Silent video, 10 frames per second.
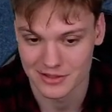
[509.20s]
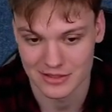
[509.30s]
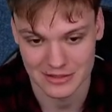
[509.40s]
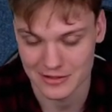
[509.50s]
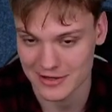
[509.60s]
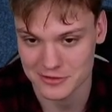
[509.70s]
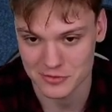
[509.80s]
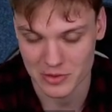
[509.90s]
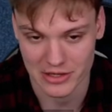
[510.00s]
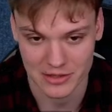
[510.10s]
the line should
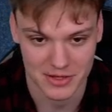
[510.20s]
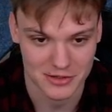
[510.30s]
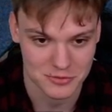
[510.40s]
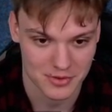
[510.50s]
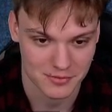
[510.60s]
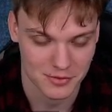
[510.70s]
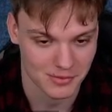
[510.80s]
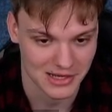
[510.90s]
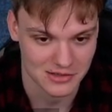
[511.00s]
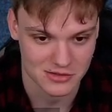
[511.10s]
be like minus one for
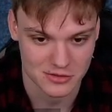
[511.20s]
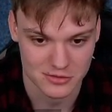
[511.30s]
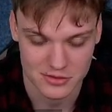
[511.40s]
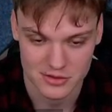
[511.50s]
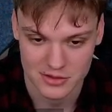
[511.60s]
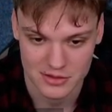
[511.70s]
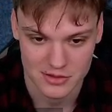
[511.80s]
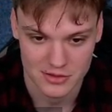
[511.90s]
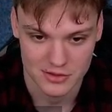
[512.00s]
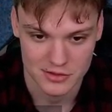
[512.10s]
black, so
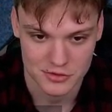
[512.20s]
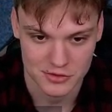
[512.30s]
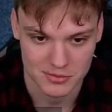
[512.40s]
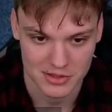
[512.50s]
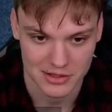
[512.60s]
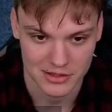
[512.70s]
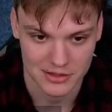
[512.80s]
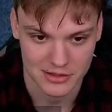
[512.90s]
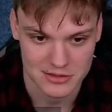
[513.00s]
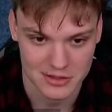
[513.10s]
shouldn't be like
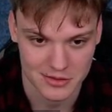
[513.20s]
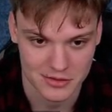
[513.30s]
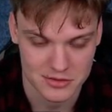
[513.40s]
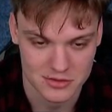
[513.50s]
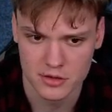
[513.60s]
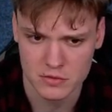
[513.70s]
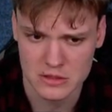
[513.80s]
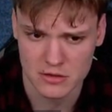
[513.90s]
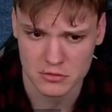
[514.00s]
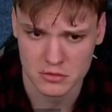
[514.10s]
any serious. If he
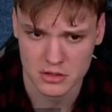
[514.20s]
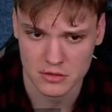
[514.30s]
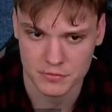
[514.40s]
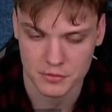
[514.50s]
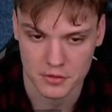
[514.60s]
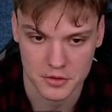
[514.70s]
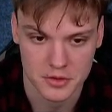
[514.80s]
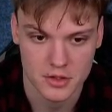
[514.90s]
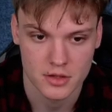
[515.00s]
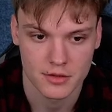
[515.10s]
takes on e4,
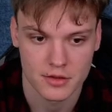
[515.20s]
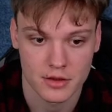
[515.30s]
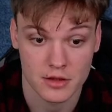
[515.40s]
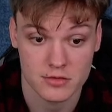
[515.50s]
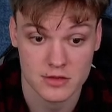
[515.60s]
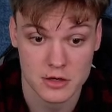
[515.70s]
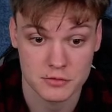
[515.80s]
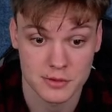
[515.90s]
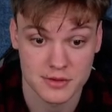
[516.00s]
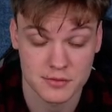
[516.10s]
instead of
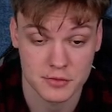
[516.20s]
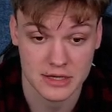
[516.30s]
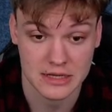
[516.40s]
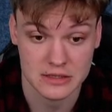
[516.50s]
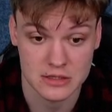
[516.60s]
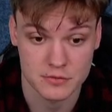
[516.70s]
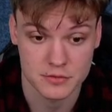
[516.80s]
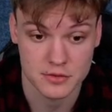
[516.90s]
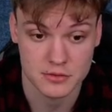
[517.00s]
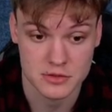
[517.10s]
going for knight
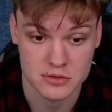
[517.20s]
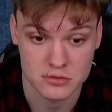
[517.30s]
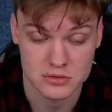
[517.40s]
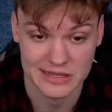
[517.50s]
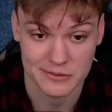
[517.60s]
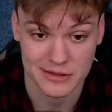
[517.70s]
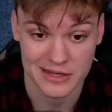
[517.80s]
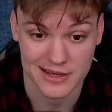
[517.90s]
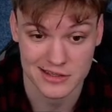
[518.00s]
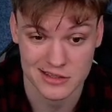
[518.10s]
d4, which looks like really
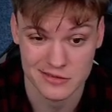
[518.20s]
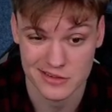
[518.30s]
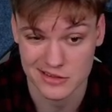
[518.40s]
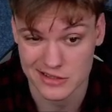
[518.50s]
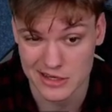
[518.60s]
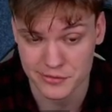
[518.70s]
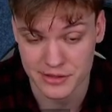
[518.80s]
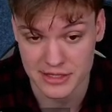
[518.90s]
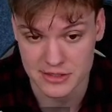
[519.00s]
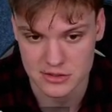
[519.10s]
active and kind of
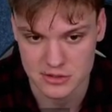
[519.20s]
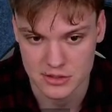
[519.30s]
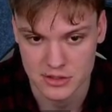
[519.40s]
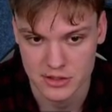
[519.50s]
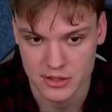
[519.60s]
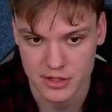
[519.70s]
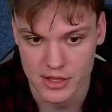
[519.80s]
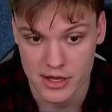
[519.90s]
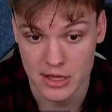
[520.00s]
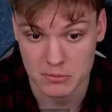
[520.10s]
nice,
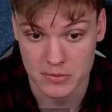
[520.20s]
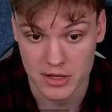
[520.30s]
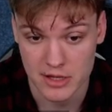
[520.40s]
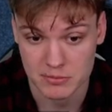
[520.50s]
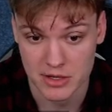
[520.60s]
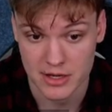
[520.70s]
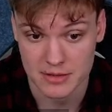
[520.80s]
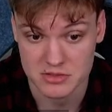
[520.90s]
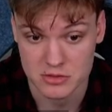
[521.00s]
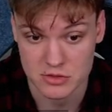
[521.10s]
I might
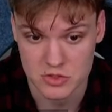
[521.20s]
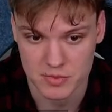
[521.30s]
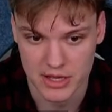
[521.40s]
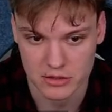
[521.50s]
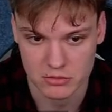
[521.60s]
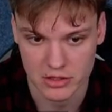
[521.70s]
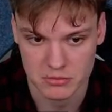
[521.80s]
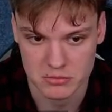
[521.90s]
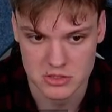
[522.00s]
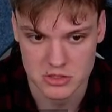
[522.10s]
perhaps switch back to like
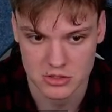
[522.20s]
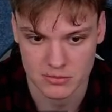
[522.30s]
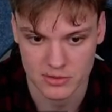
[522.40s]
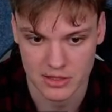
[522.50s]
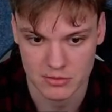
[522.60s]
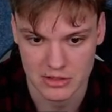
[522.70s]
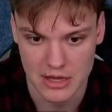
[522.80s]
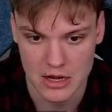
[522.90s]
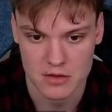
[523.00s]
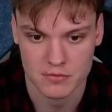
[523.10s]
positional play with
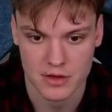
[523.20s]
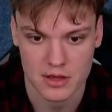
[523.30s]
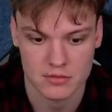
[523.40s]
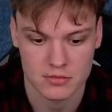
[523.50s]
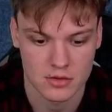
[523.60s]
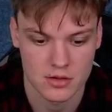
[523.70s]
knight a5,